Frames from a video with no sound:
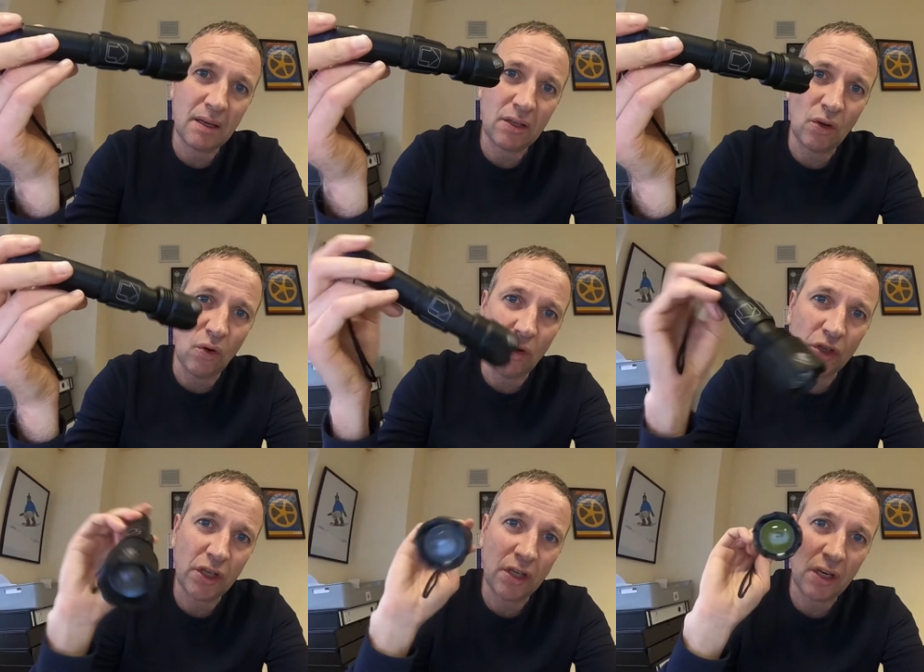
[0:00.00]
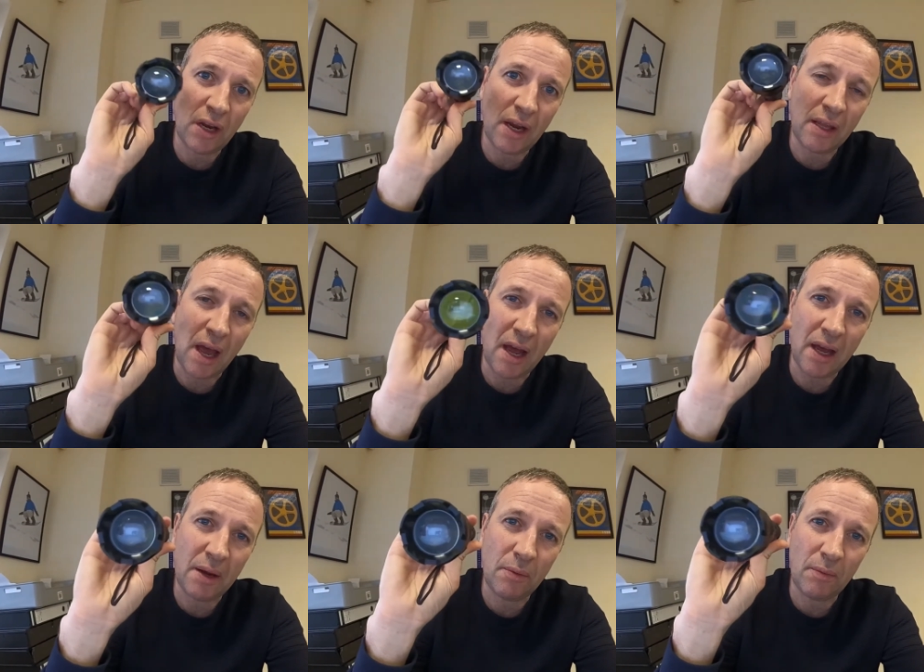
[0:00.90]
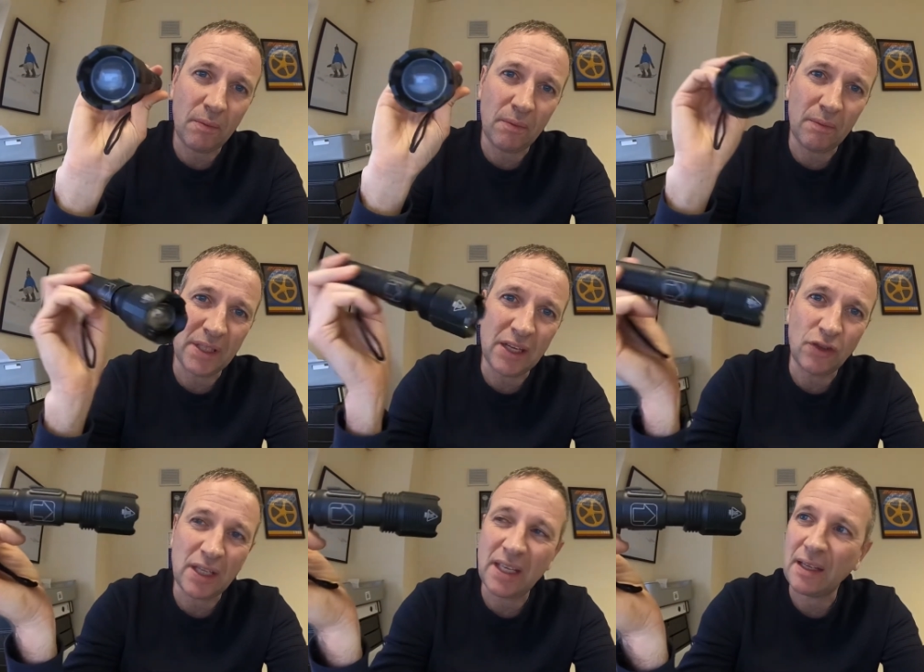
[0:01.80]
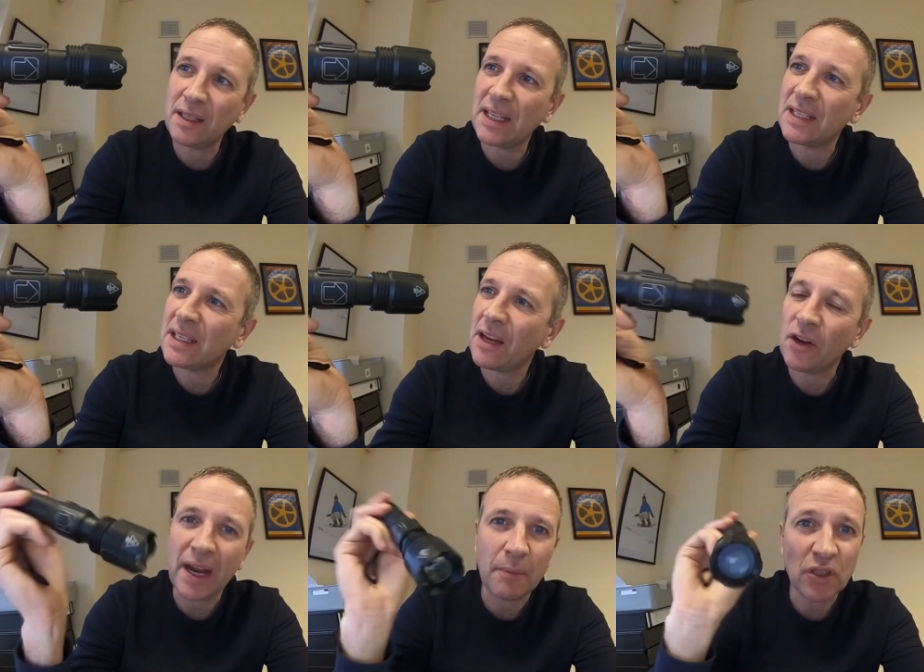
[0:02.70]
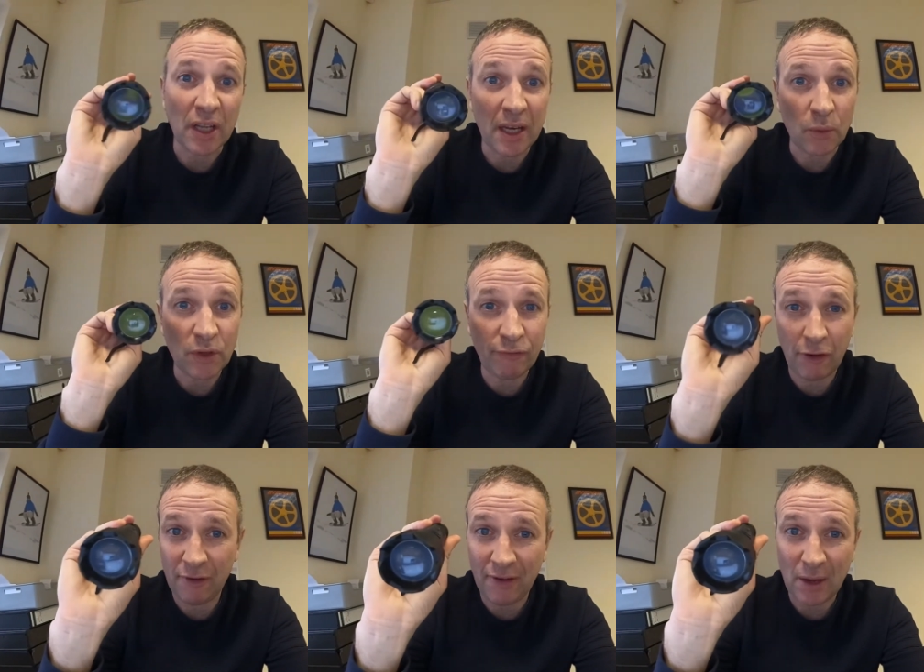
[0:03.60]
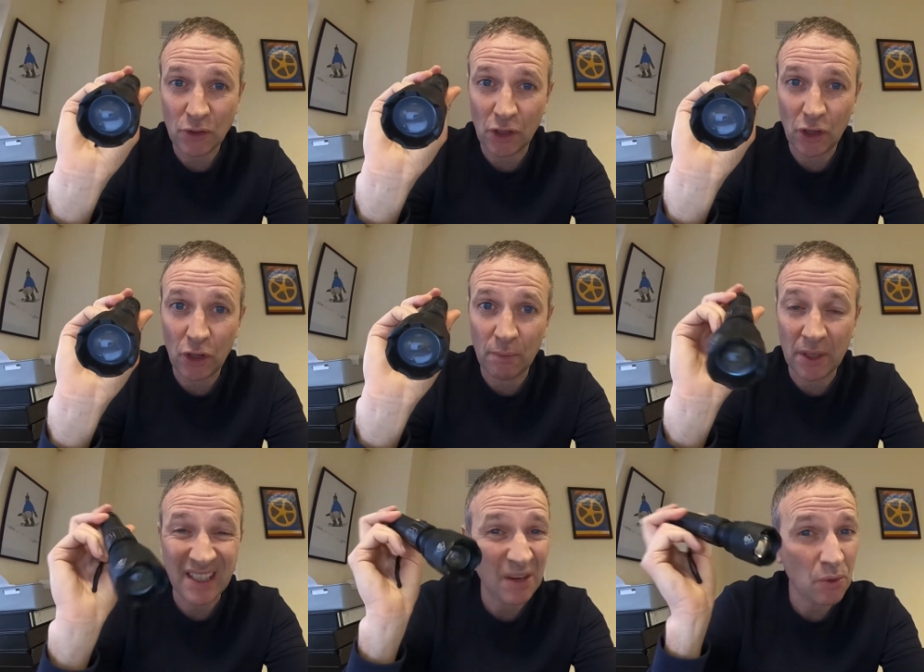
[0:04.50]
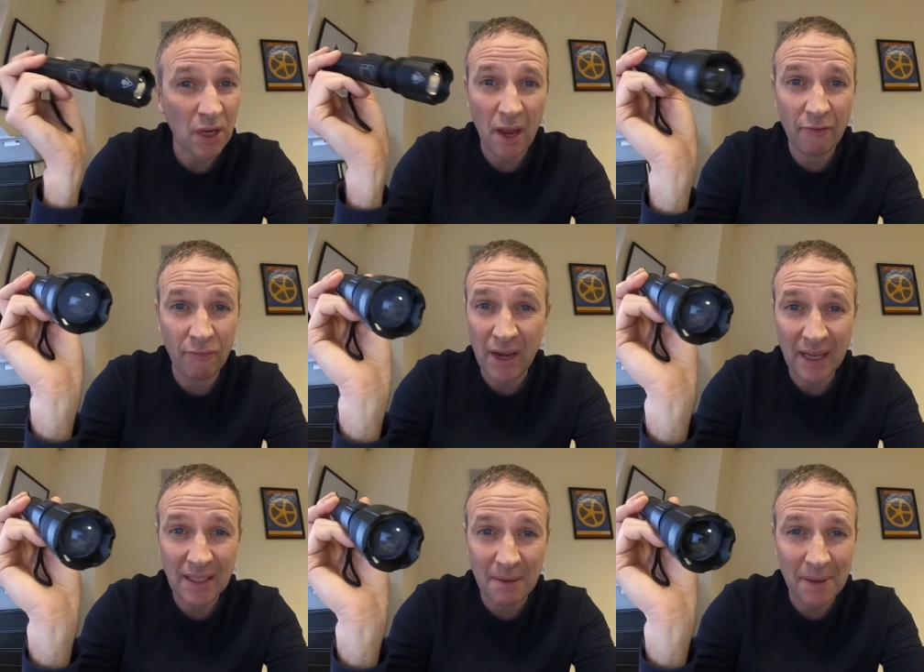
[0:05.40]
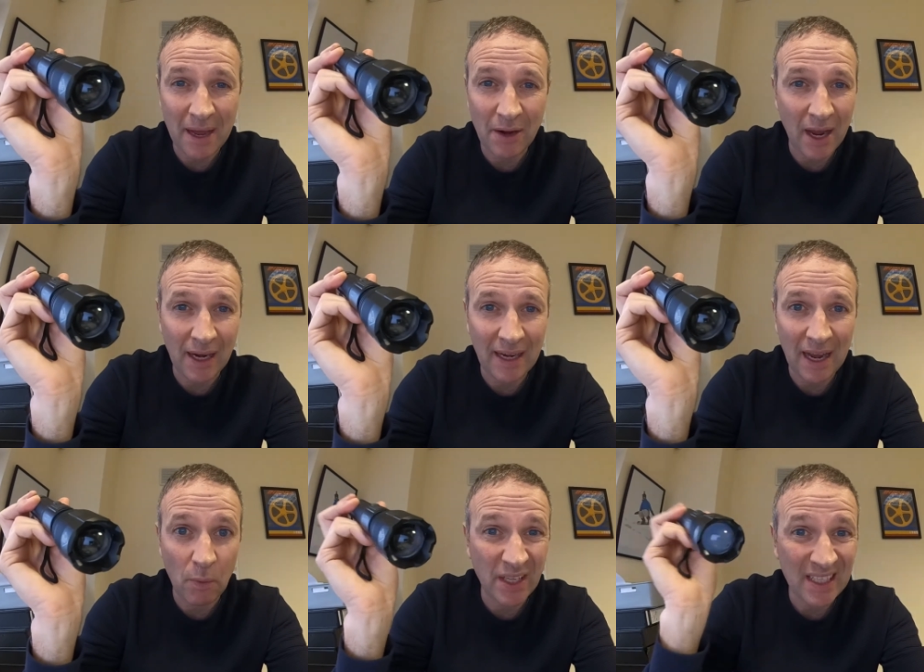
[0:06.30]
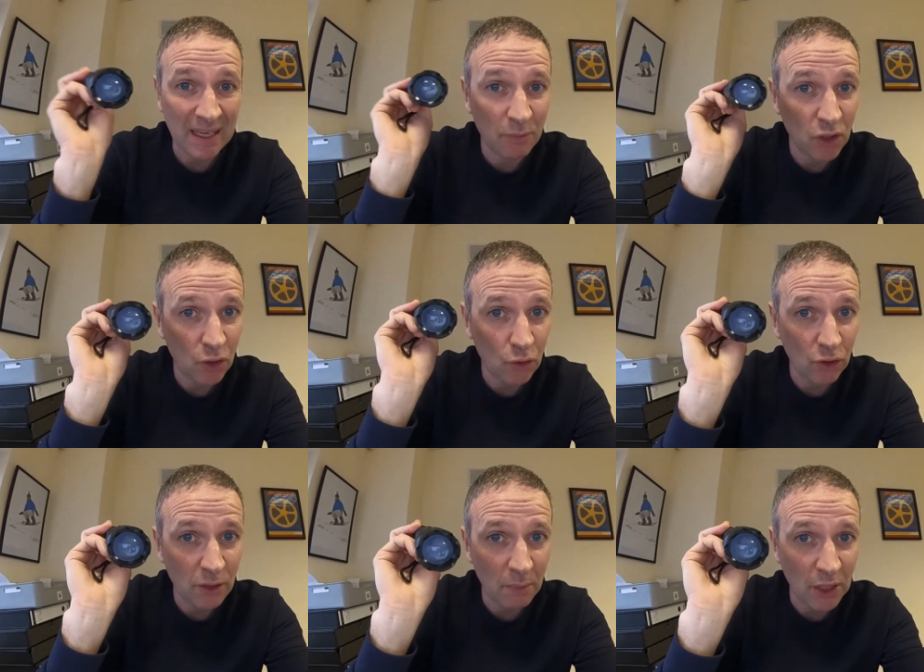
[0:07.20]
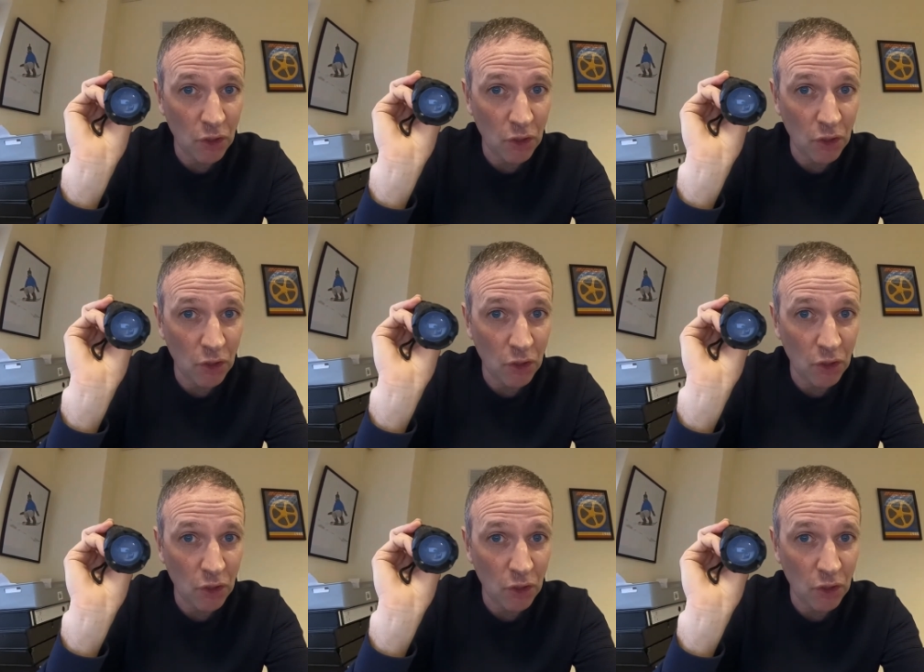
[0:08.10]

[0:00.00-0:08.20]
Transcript: torch that I was interested because it said on Amazon that it was 3,000 lumens and it was at £19.99, which seemed too good to be